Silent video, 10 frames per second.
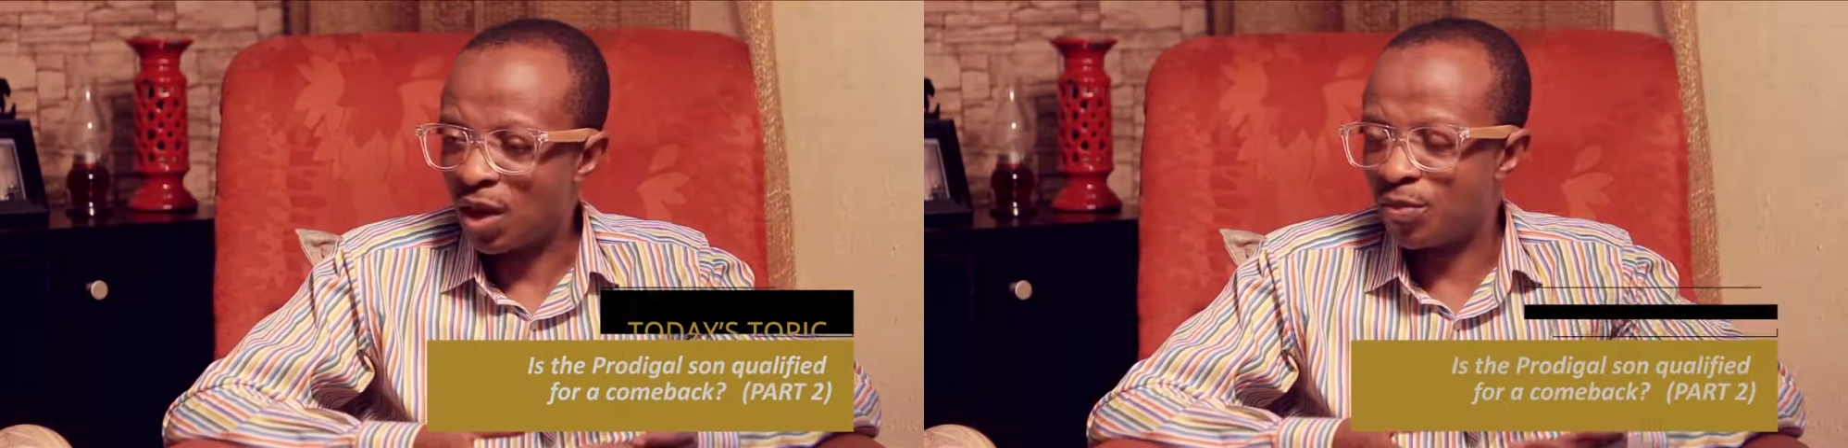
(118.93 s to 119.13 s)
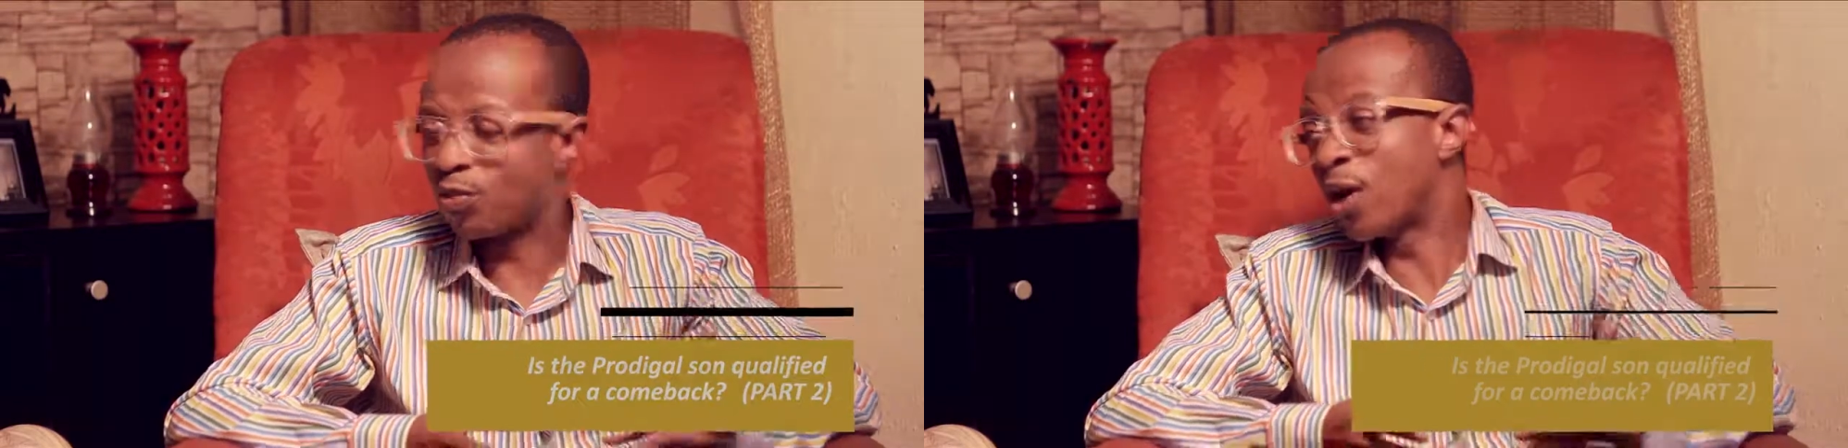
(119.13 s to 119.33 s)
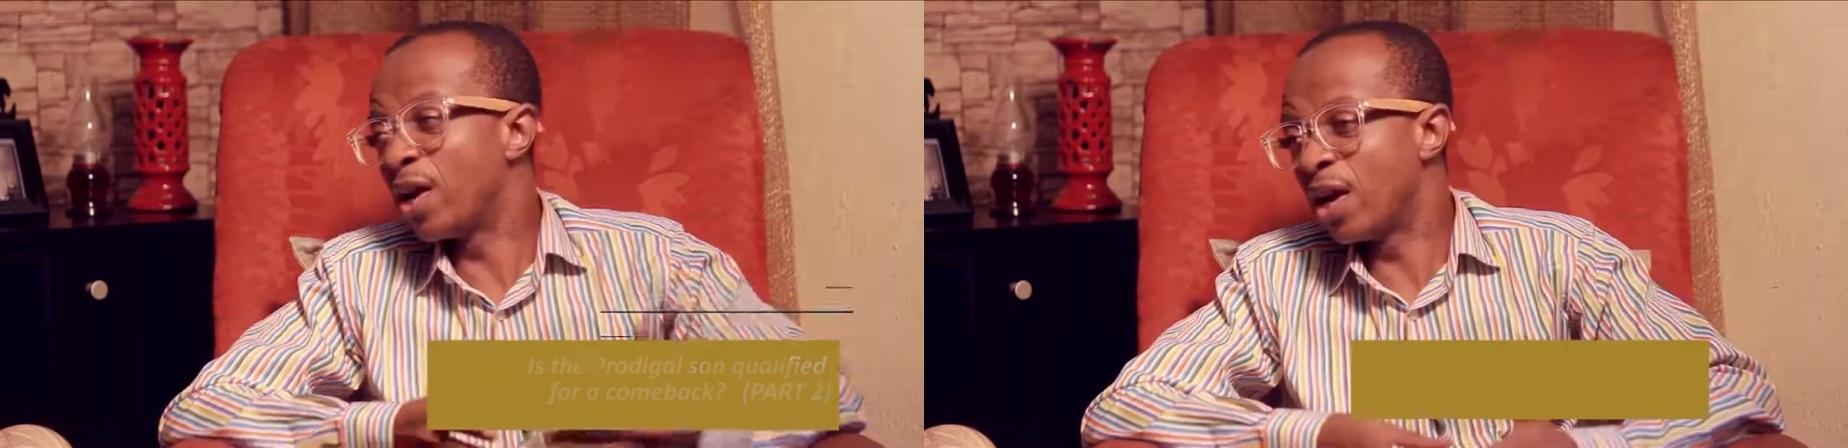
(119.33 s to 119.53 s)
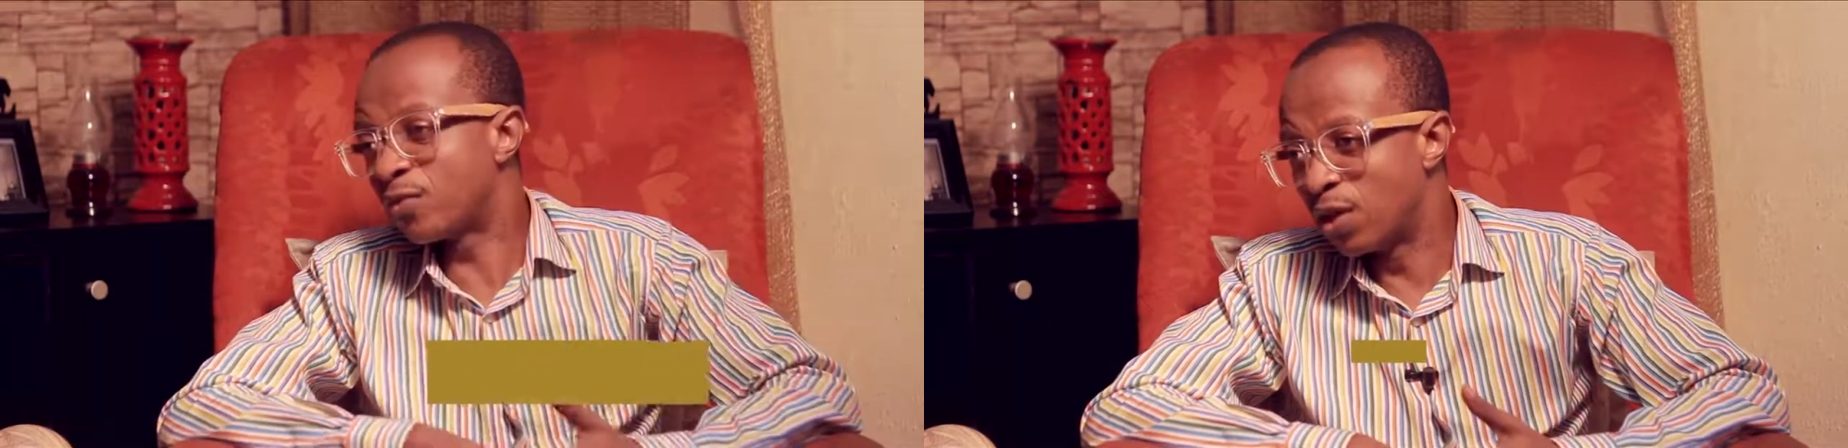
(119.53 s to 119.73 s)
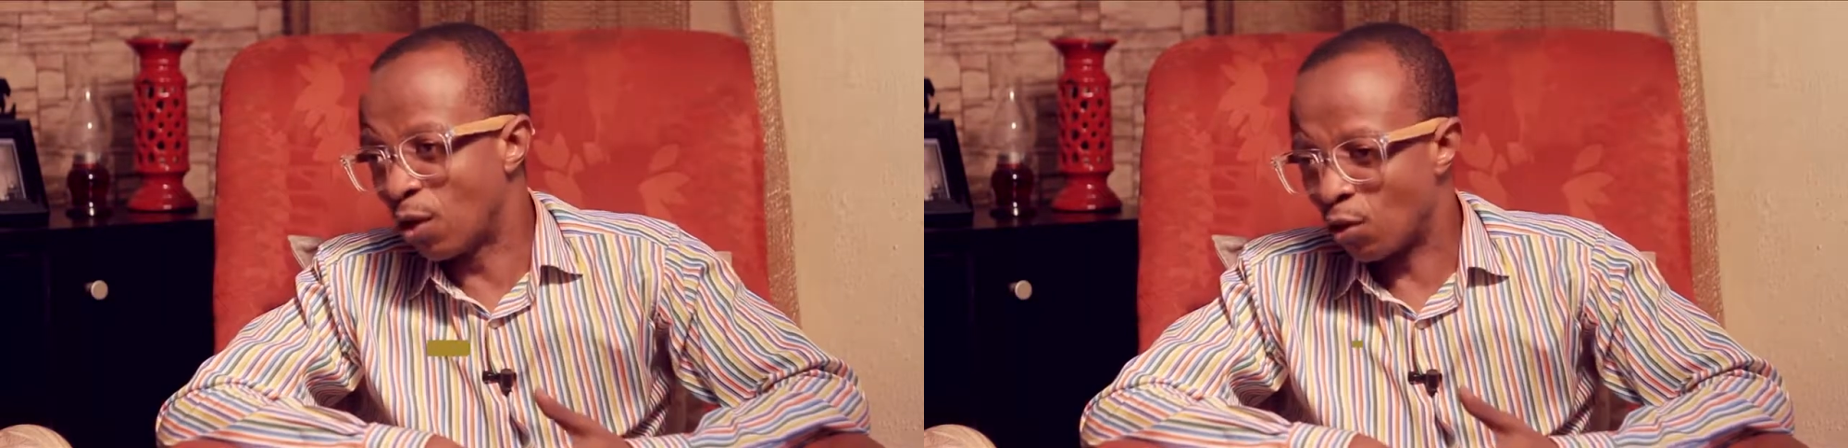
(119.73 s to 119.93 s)
before he left
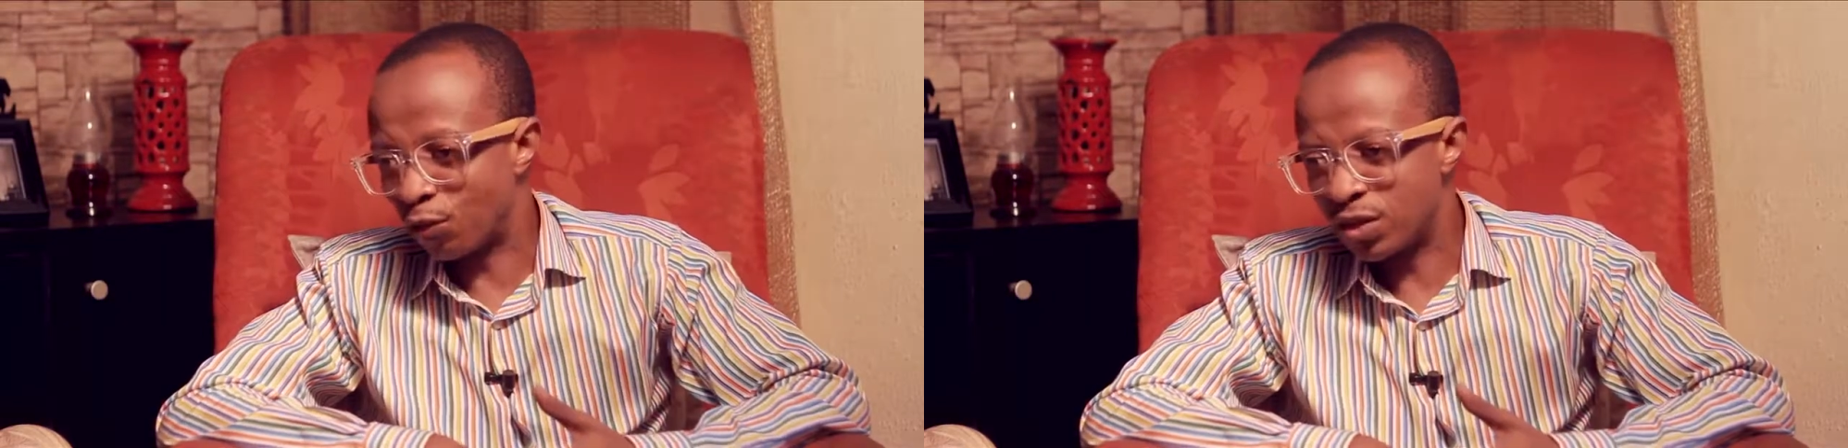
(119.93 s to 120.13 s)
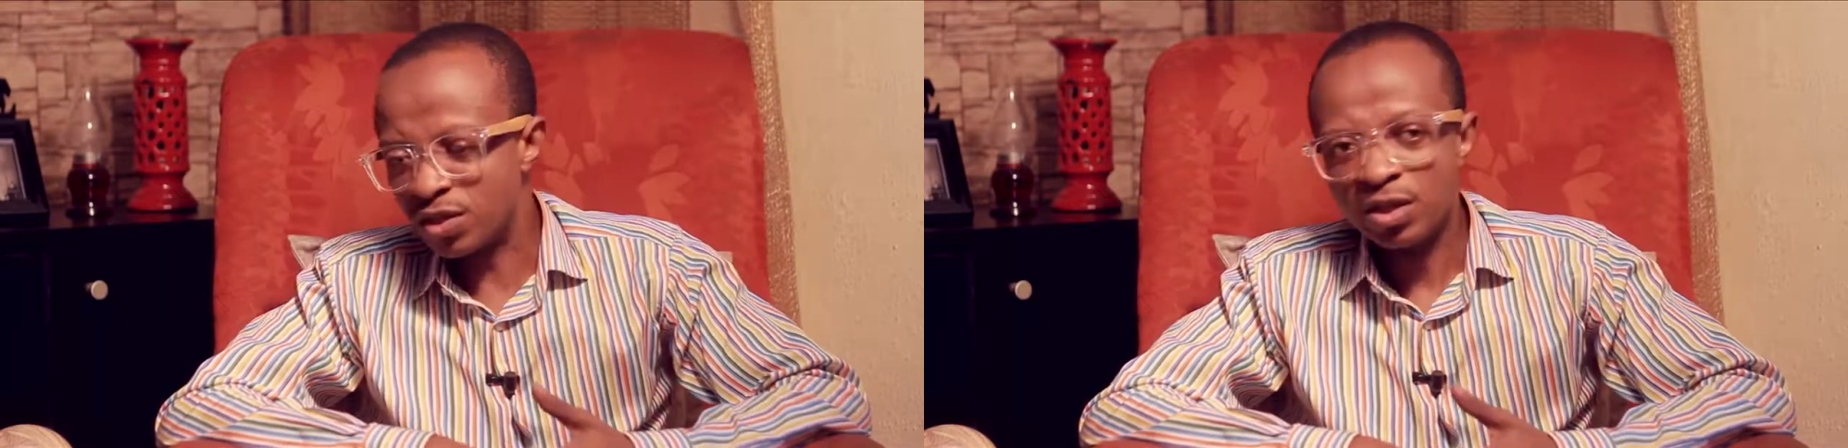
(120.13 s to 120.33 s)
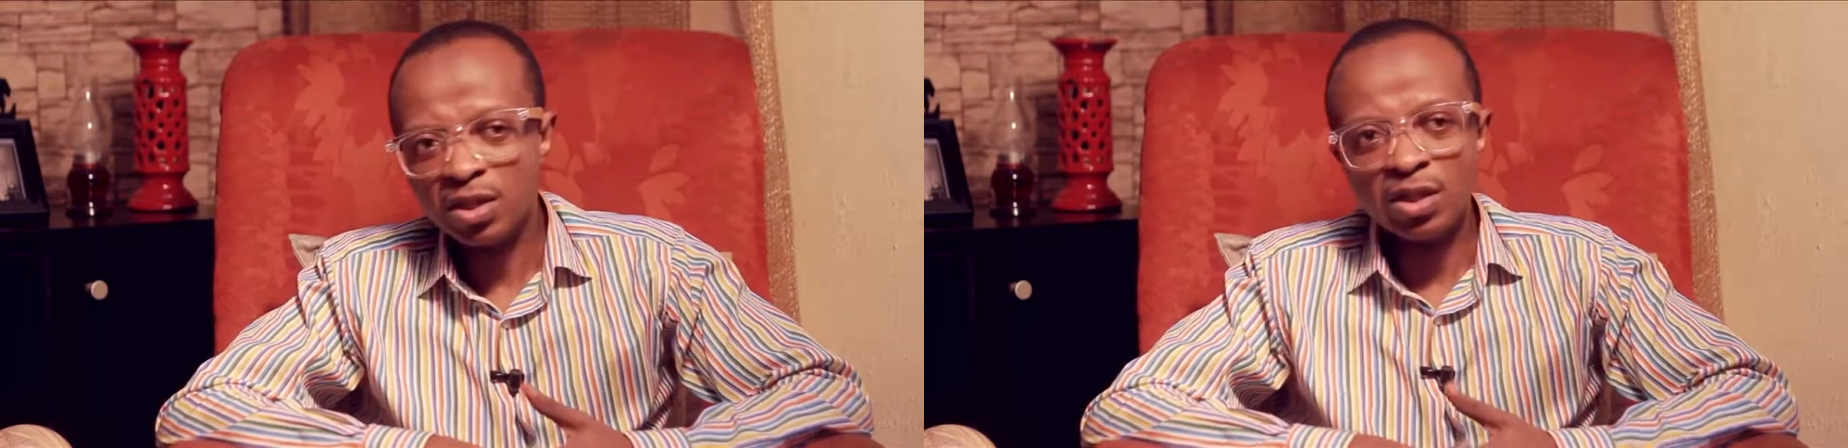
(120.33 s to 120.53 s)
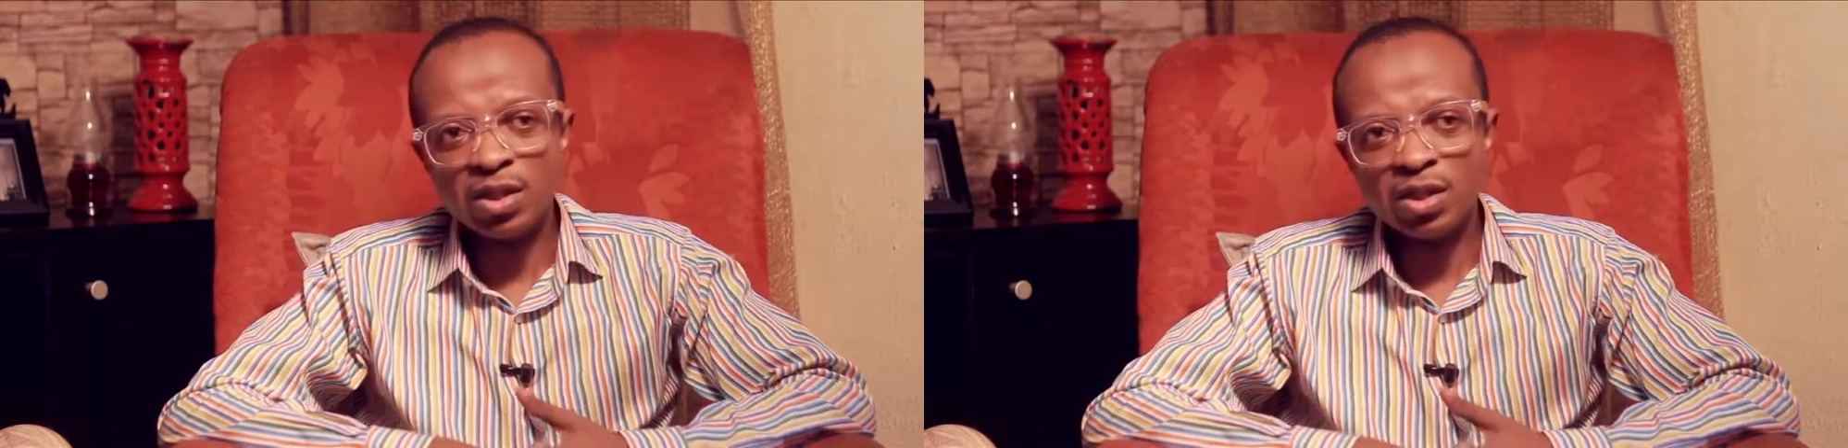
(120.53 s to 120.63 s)
the office,